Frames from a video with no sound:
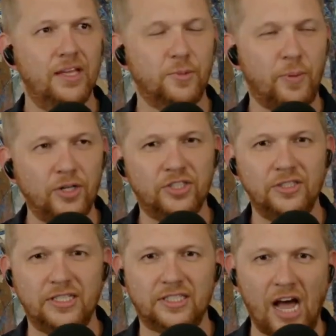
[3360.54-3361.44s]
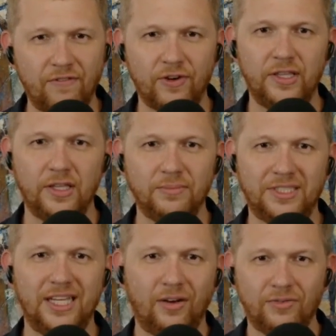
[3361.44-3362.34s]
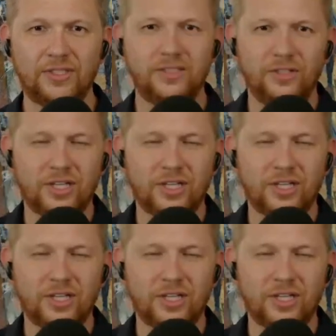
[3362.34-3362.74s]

is a person that's covering themselves.